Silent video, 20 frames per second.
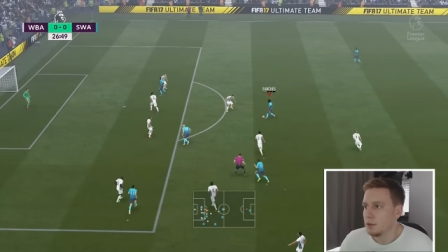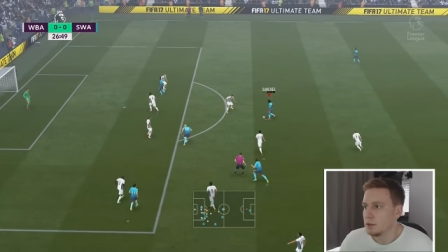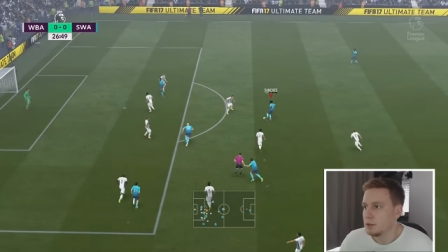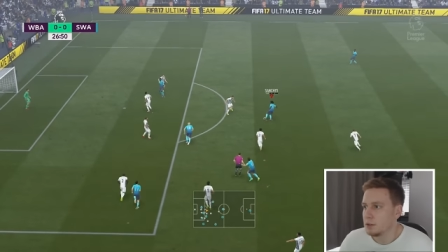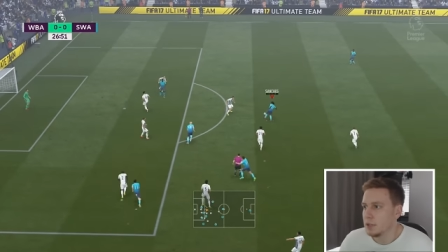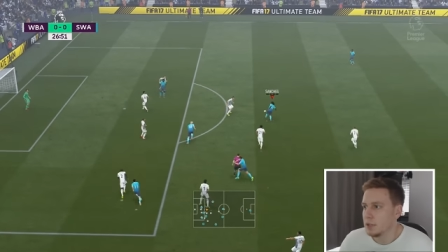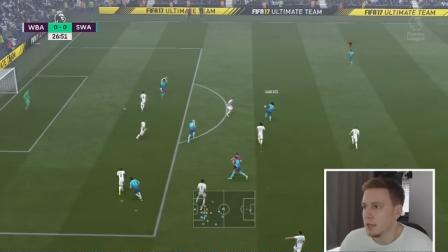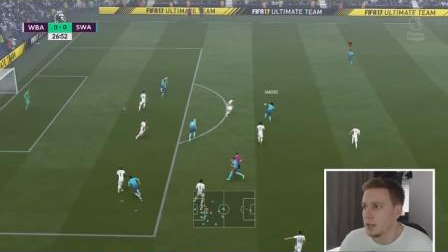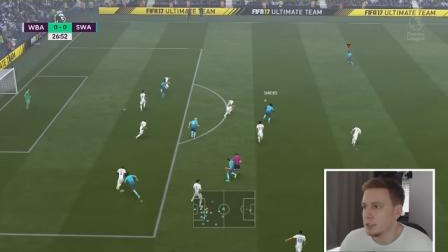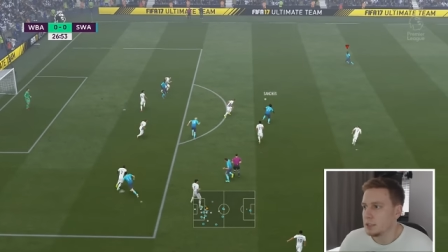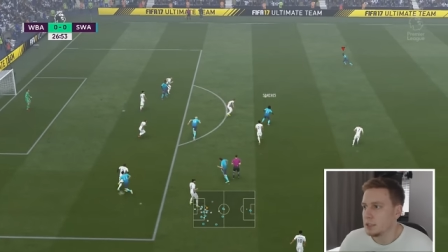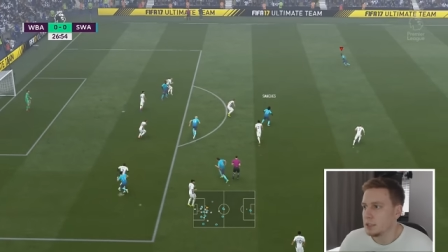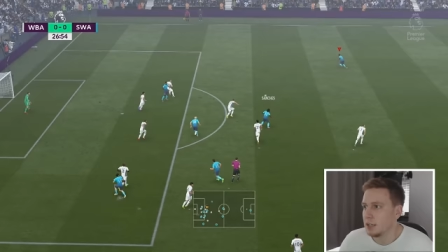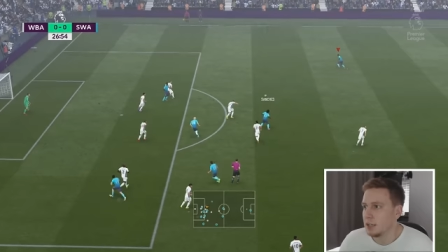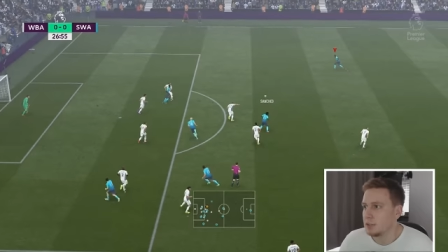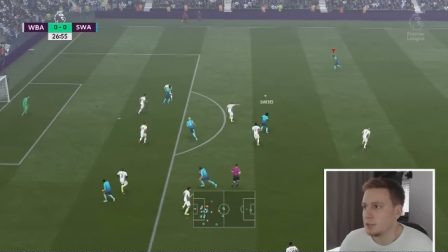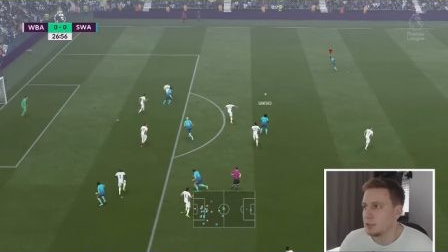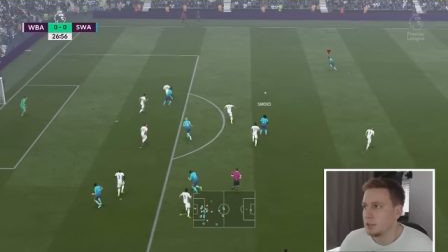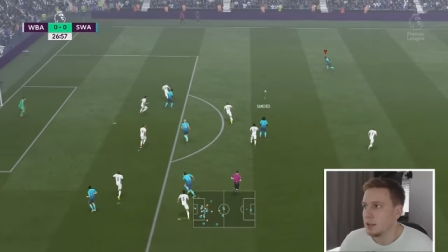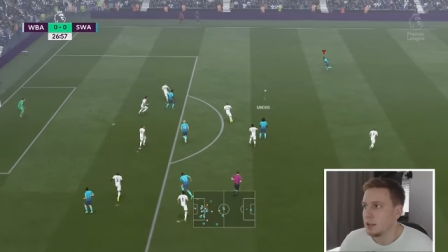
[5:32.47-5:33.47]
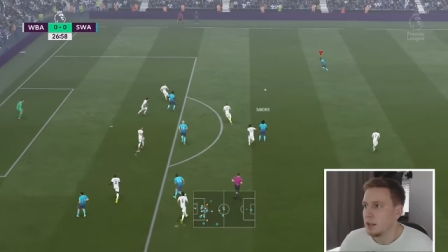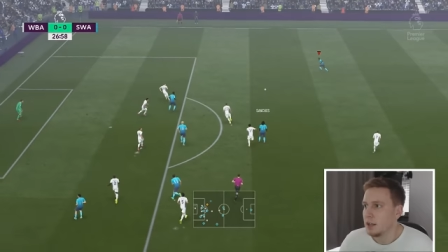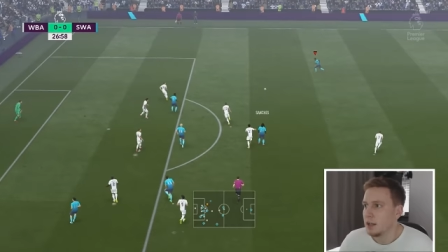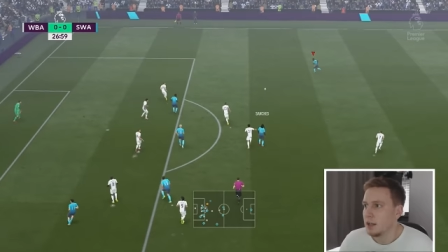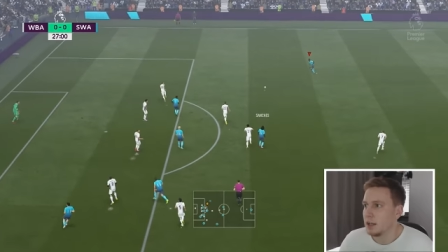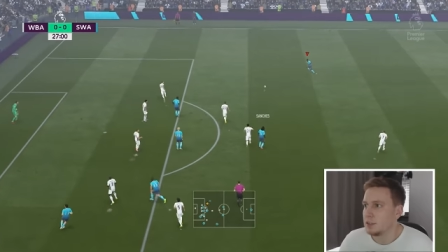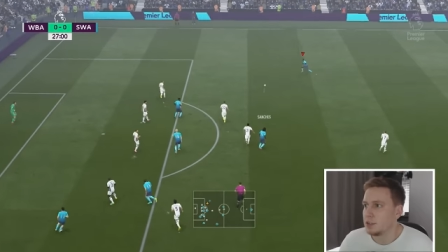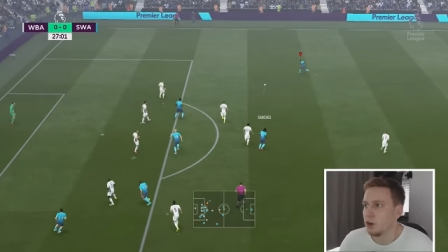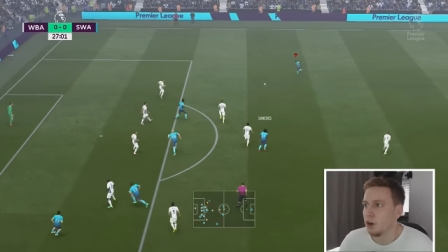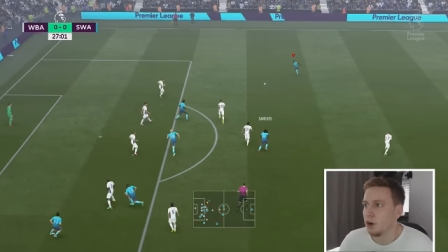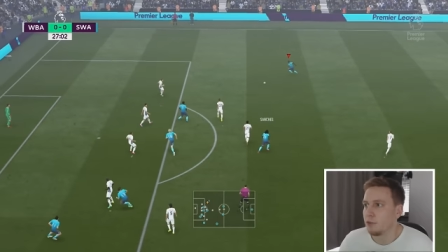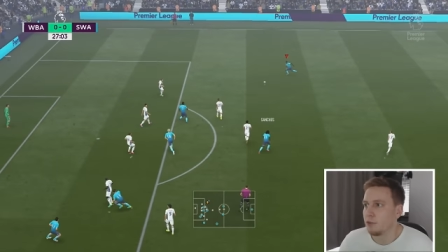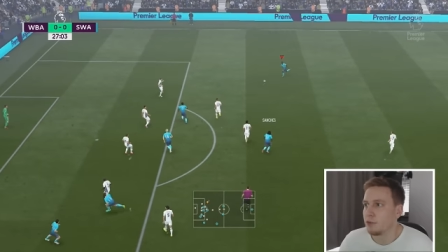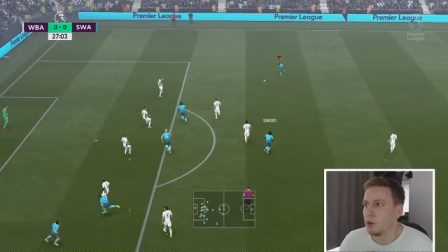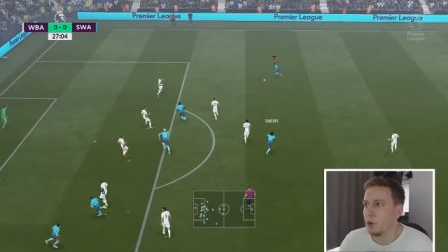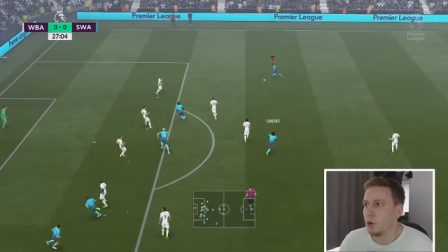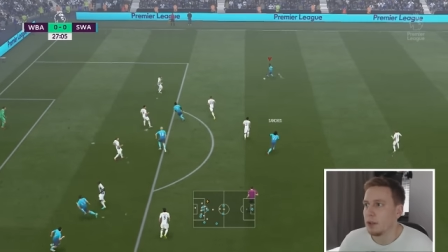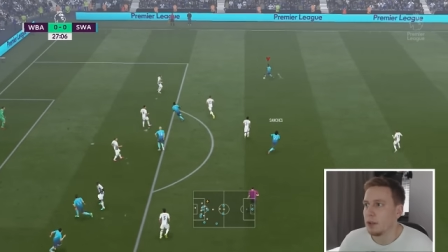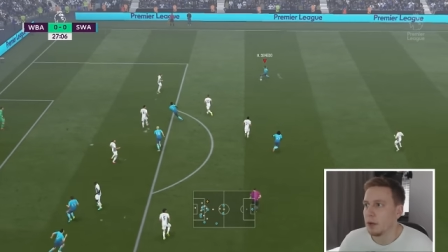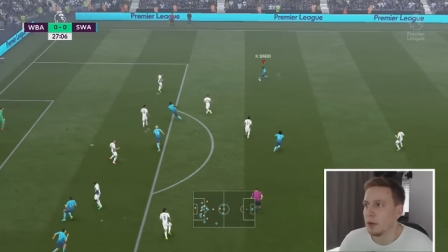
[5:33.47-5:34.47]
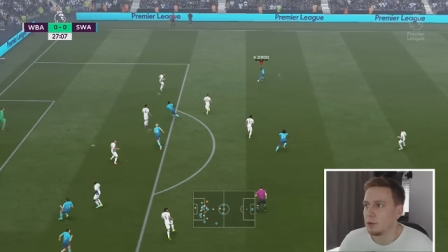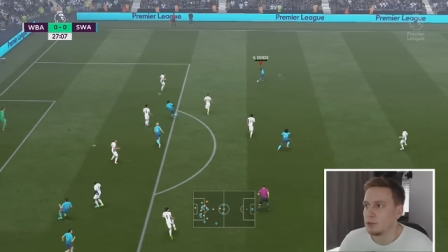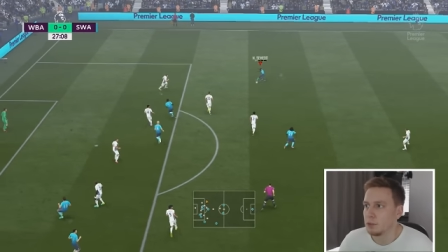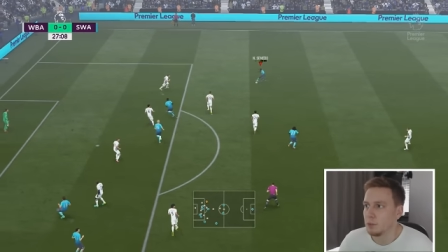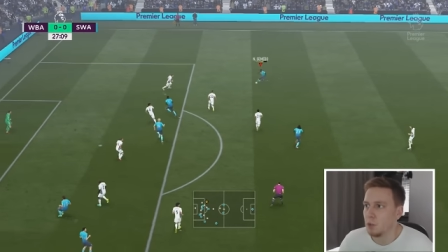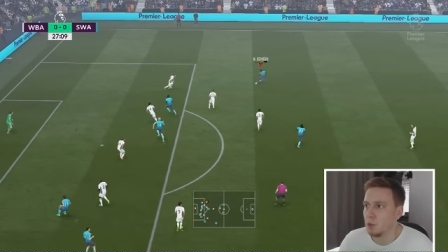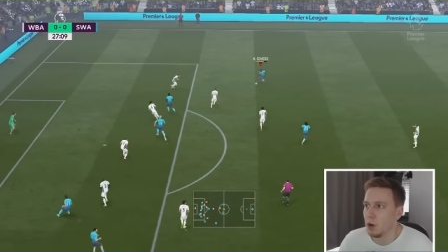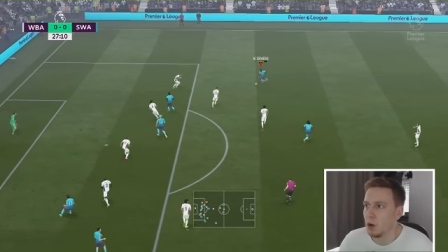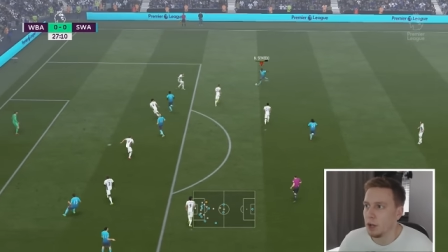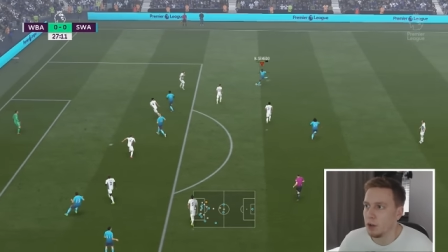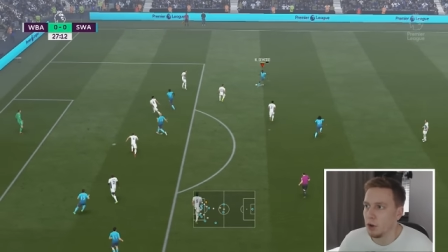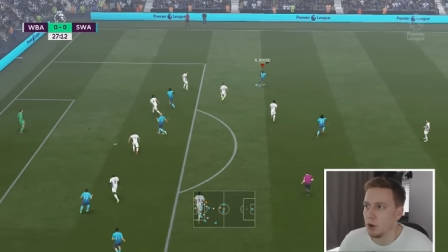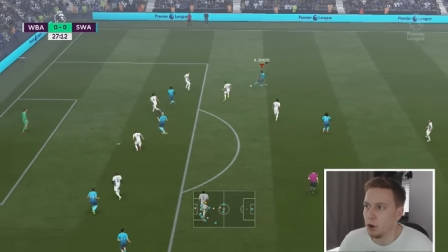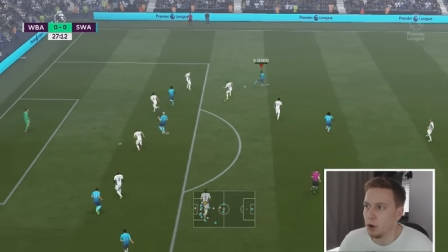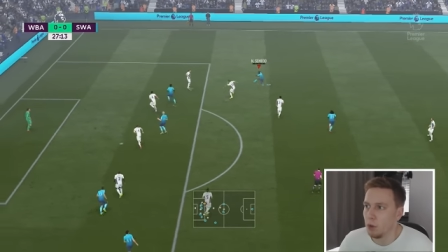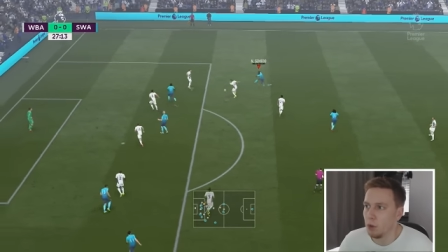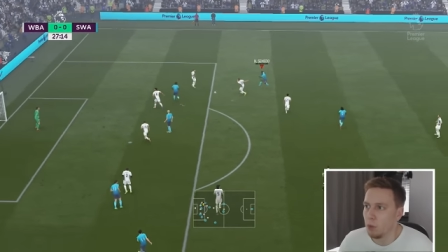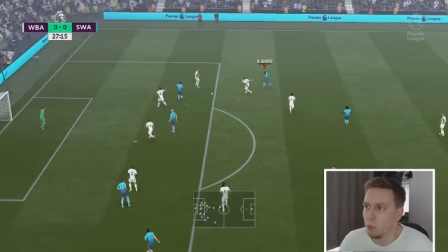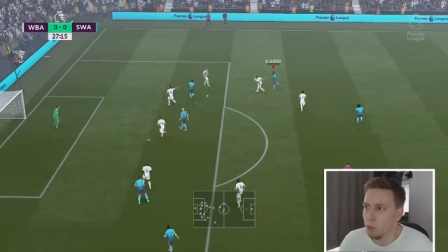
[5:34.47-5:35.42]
Sanchez lays it off. Go on, Nelson. Why not?